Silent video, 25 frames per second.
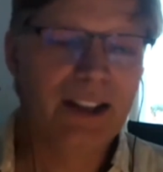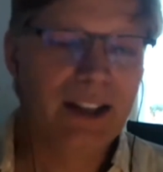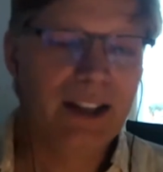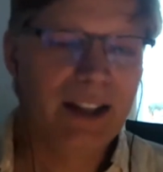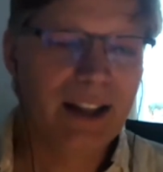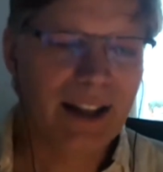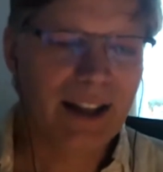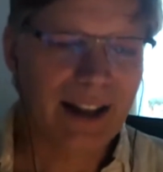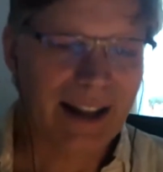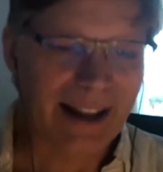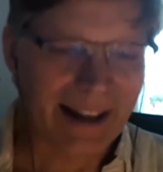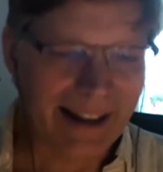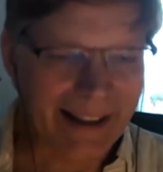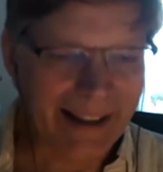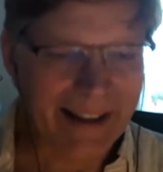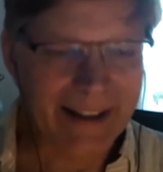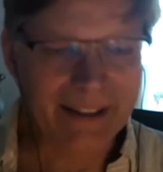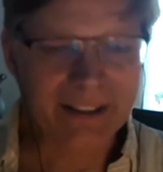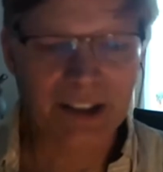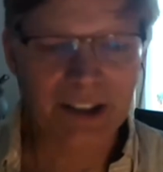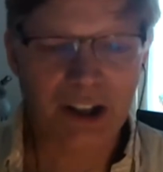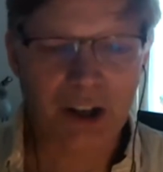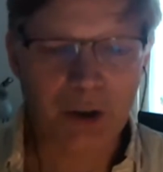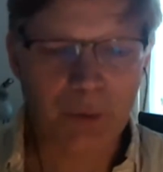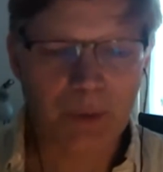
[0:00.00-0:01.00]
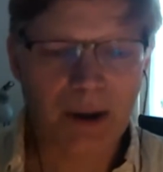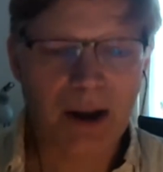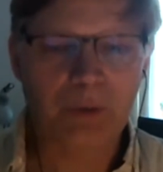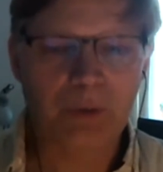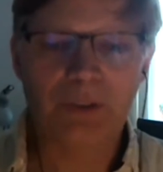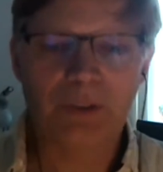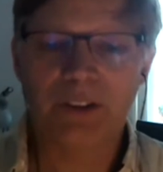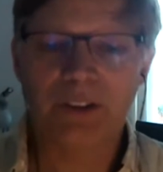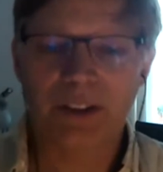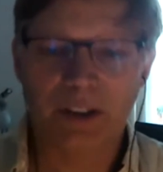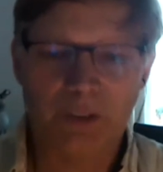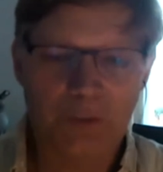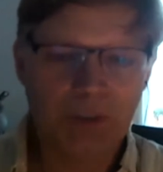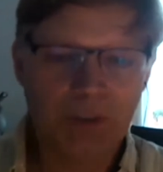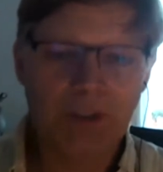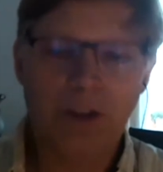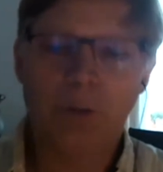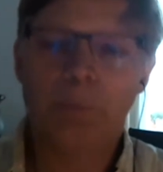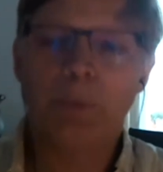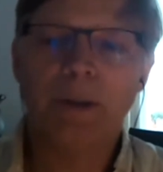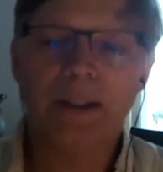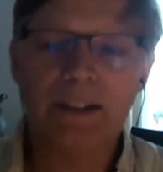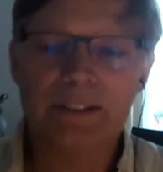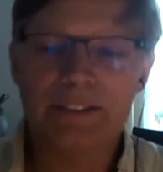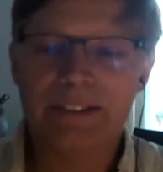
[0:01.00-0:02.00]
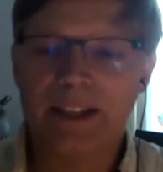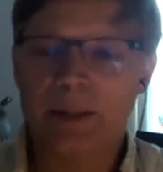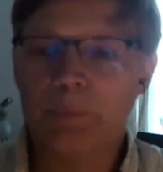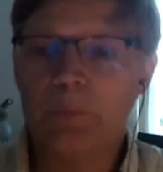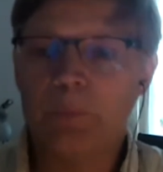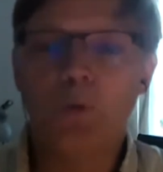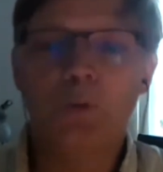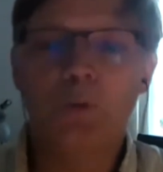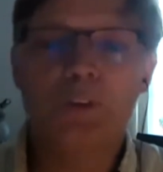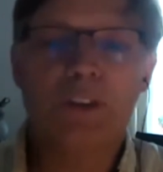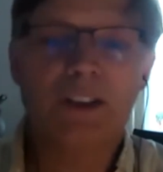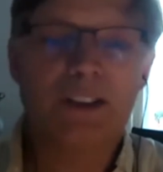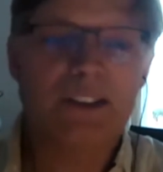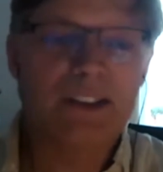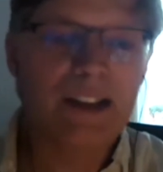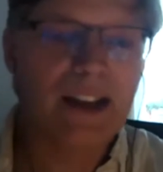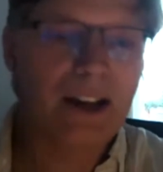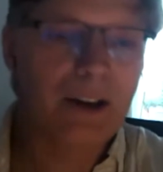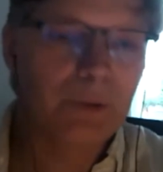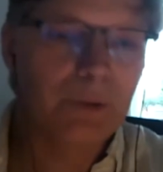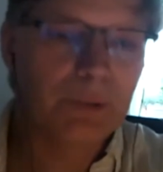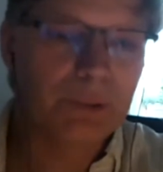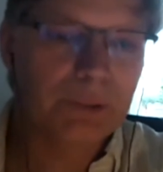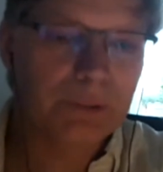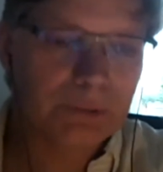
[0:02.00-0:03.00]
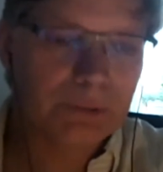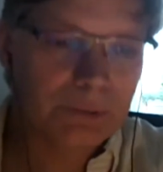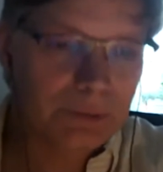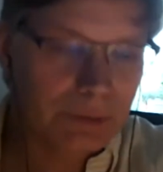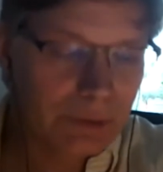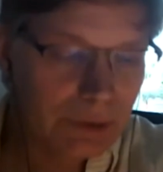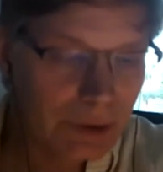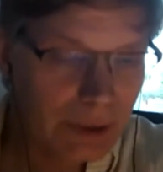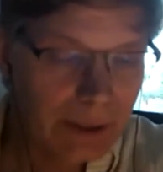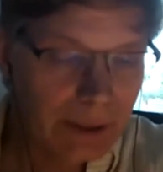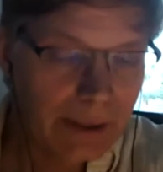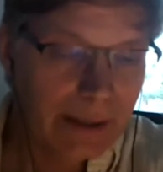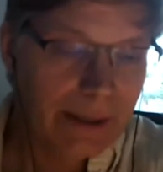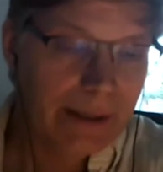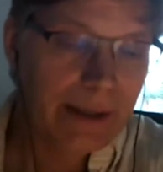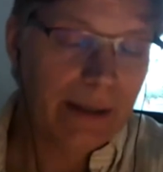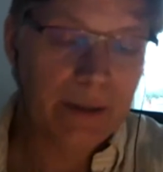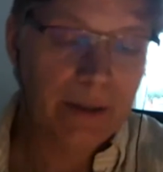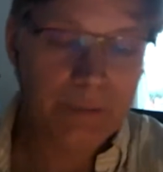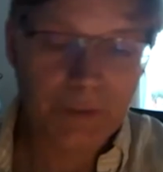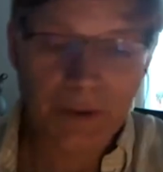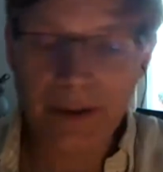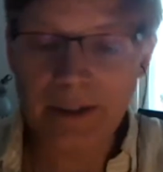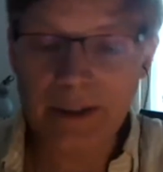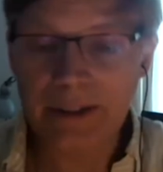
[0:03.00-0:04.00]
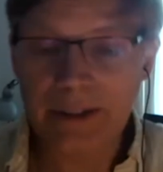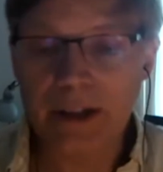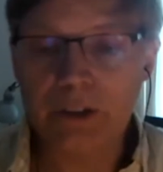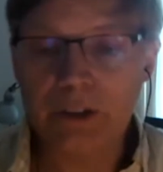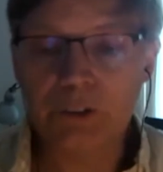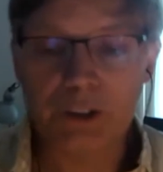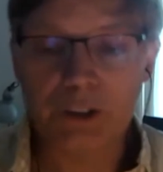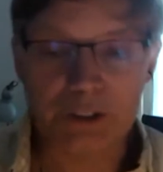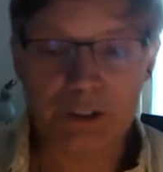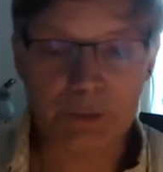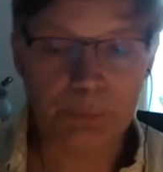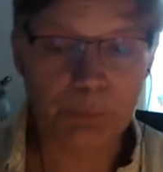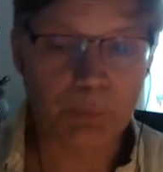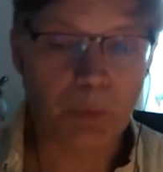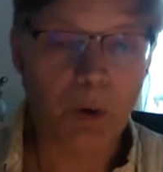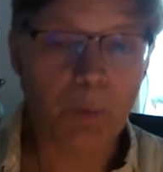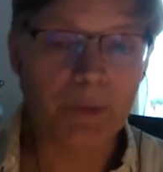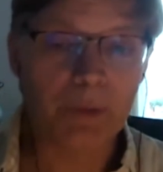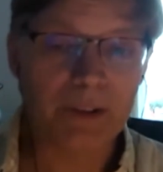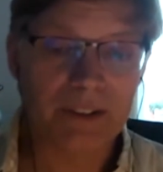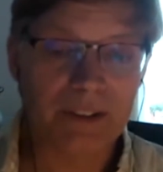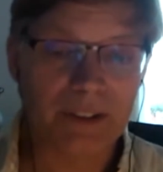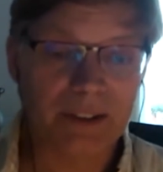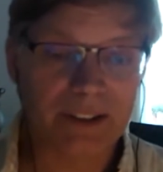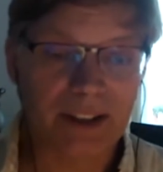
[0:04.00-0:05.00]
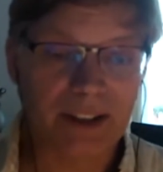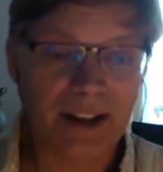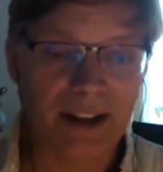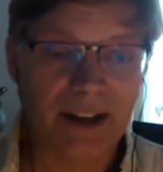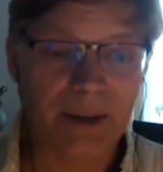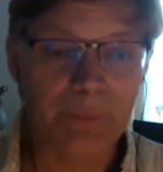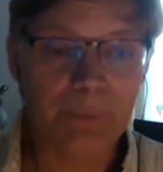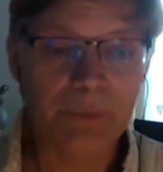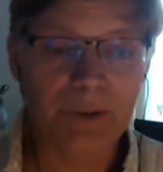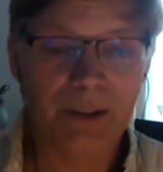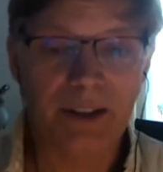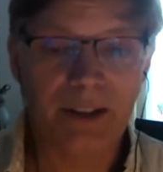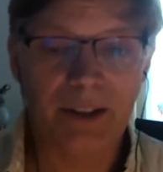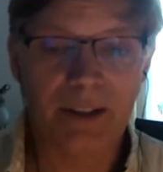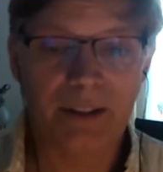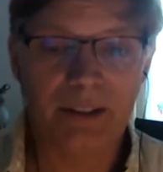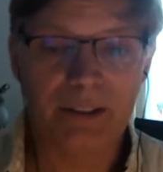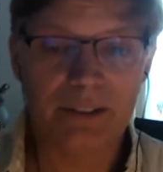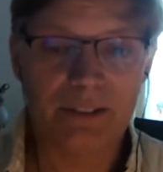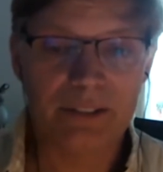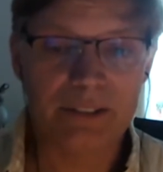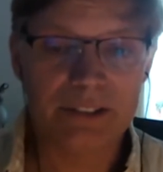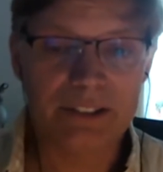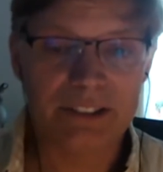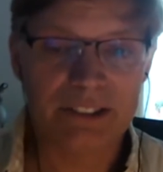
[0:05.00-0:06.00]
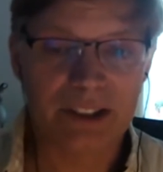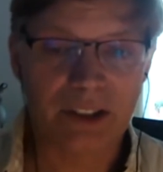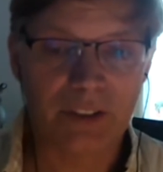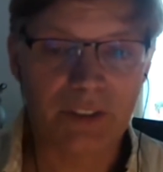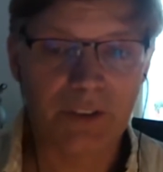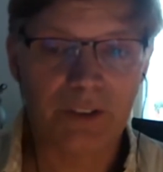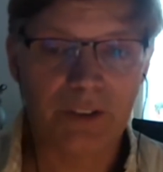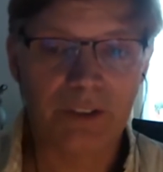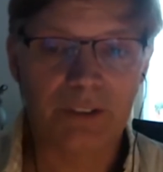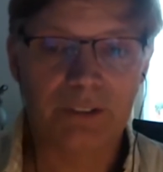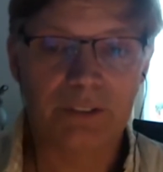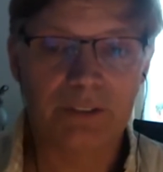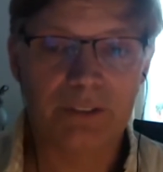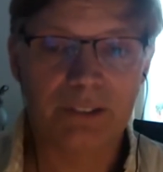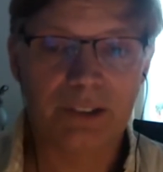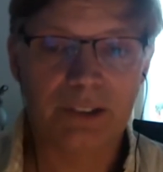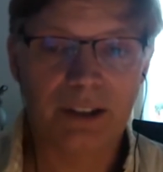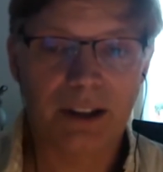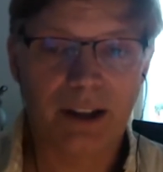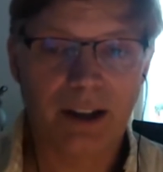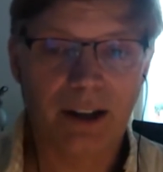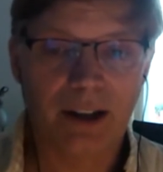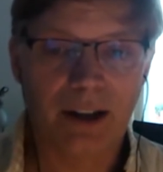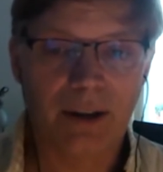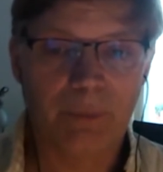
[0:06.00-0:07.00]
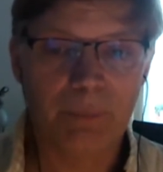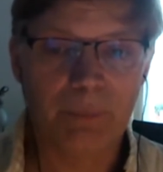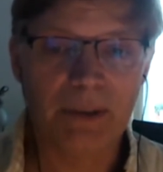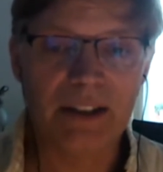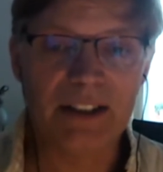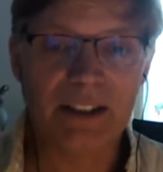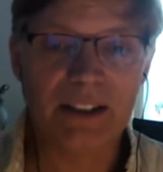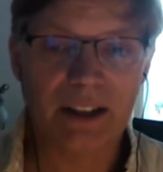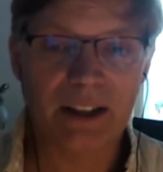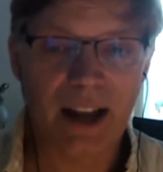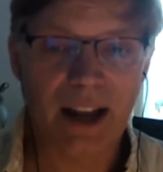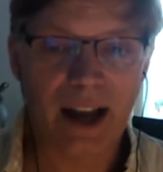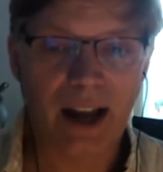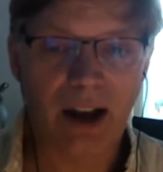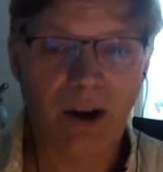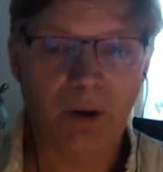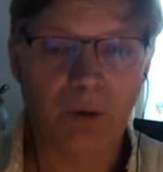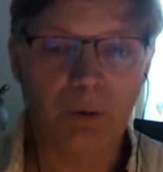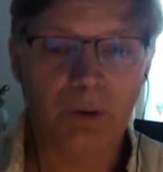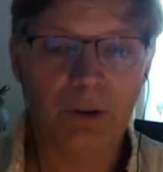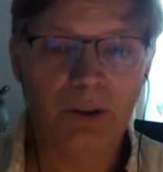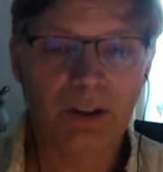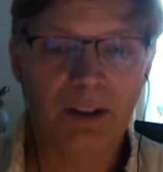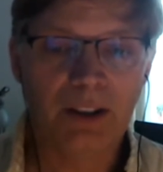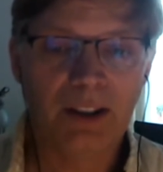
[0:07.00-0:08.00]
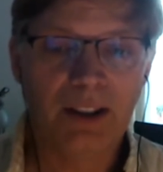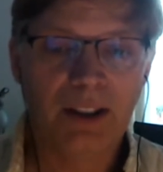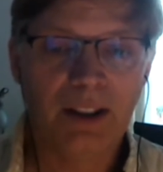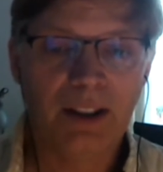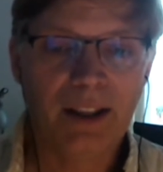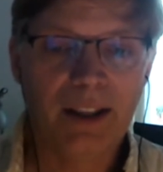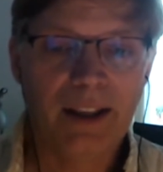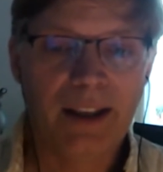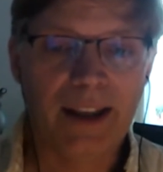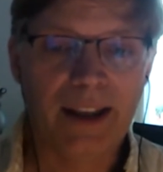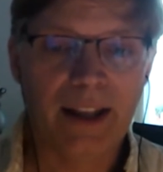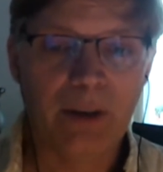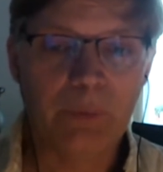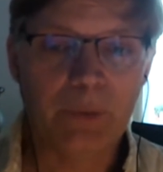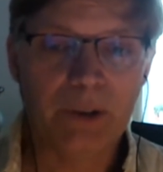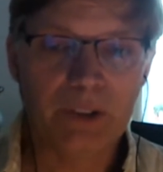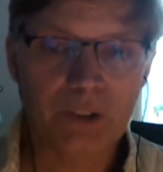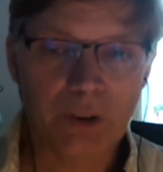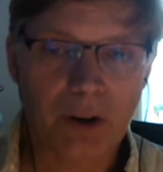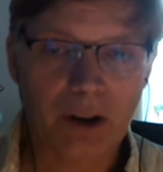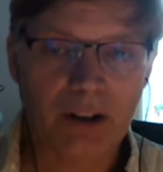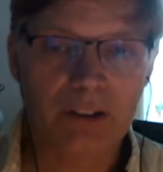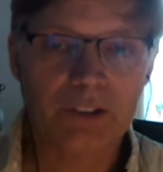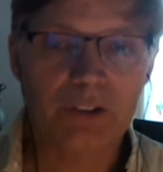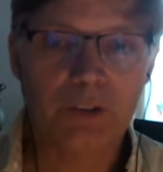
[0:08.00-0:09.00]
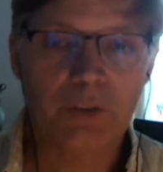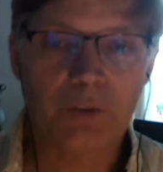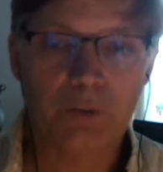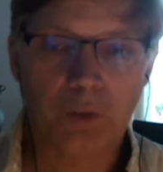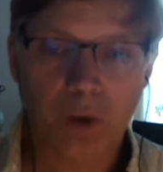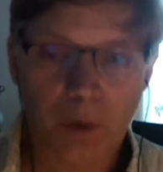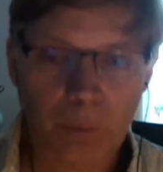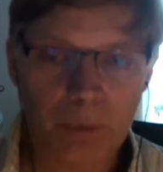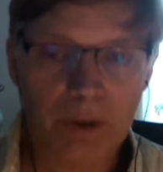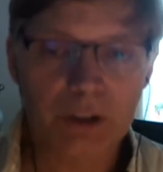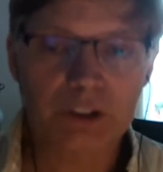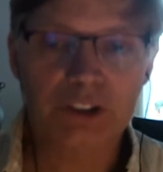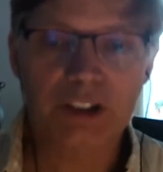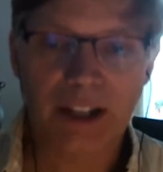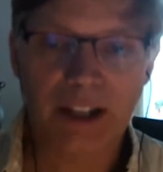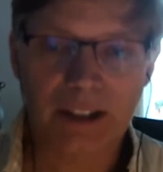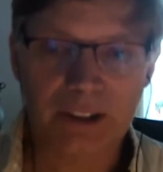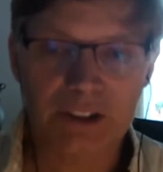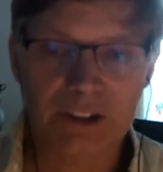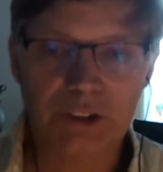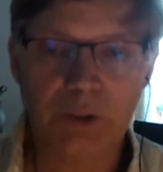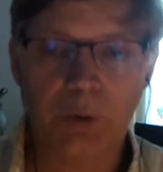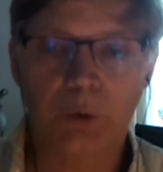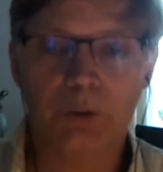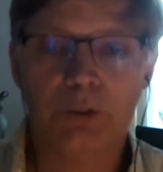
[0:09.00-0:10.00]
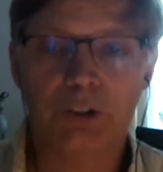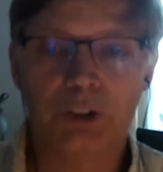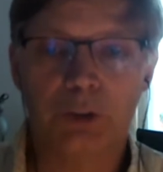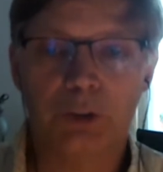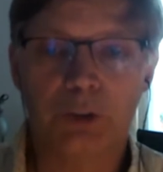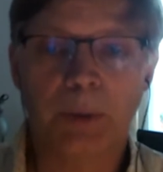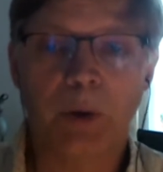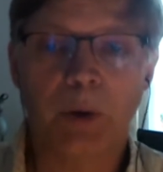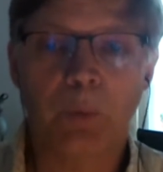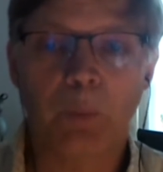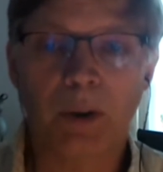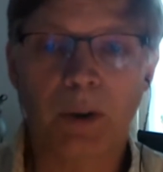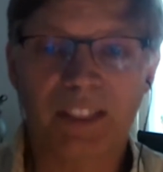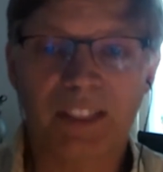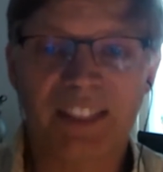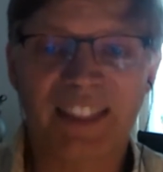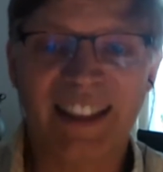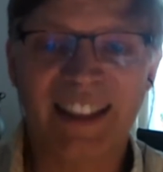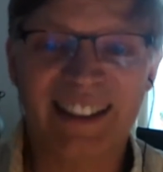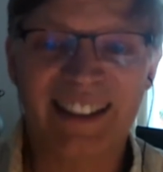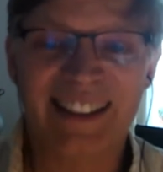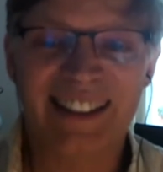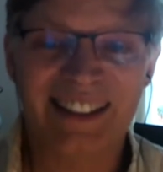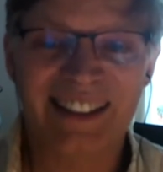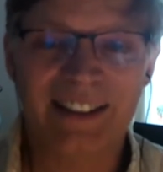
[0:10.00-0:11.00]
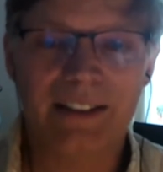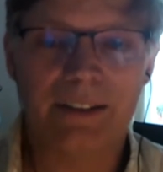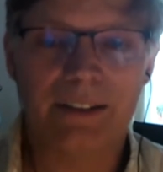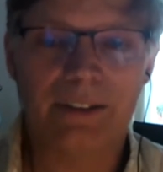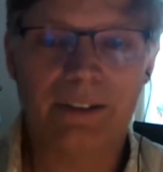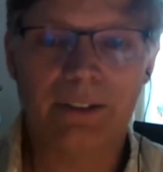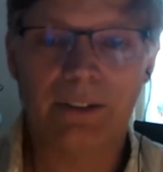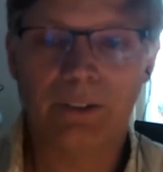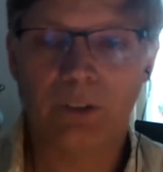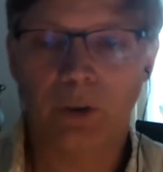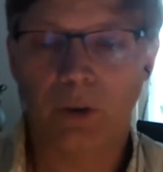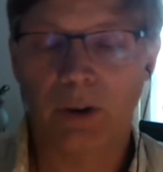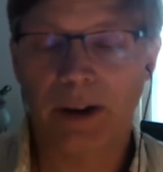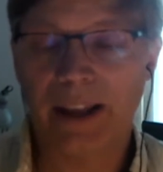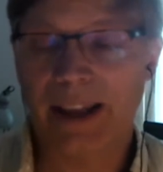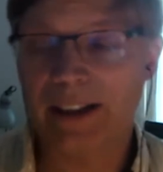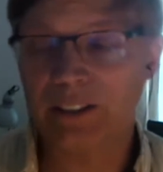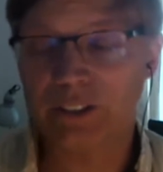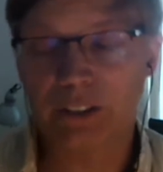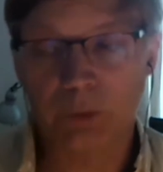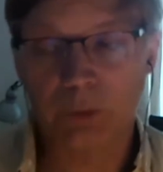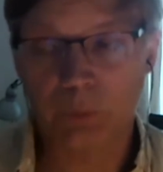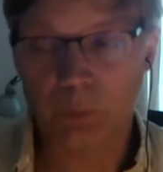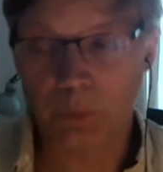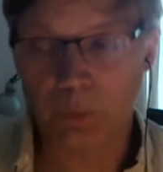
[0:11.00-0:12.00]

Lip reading: I had to go out in the Philippines. They moved it down in a very dangerous moment at the time in southern Mindanao. And we talked to former child soldiers about what they needed, or actually